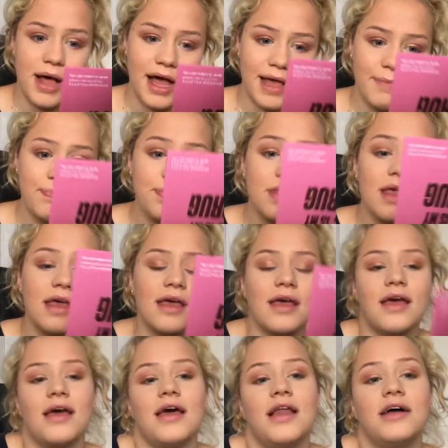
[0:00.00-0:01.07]
mine.
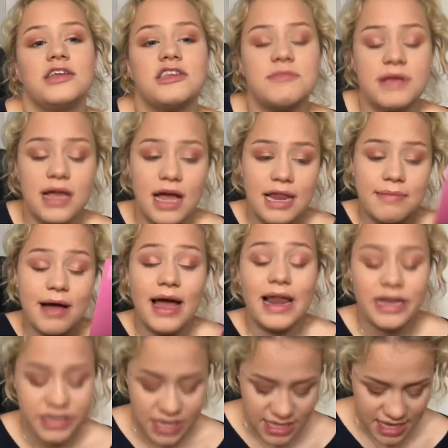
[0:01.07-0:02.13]
And I'll just be curling my
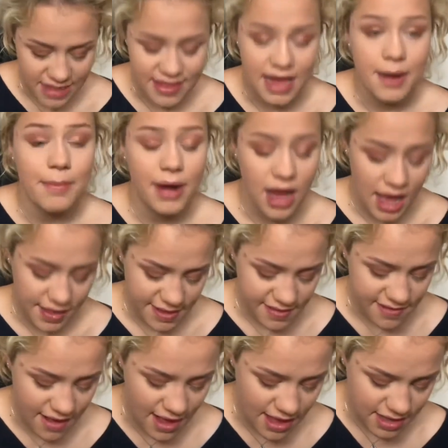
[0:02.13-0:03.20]
eyelashes and then applying the
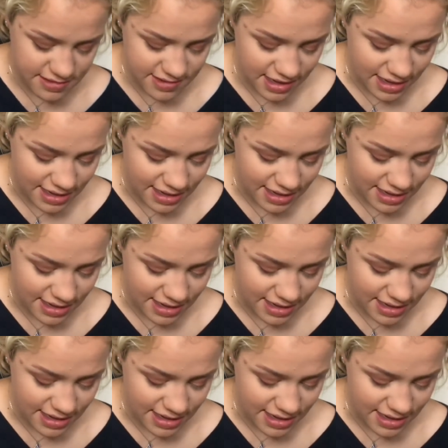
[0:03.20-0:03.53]
Tarte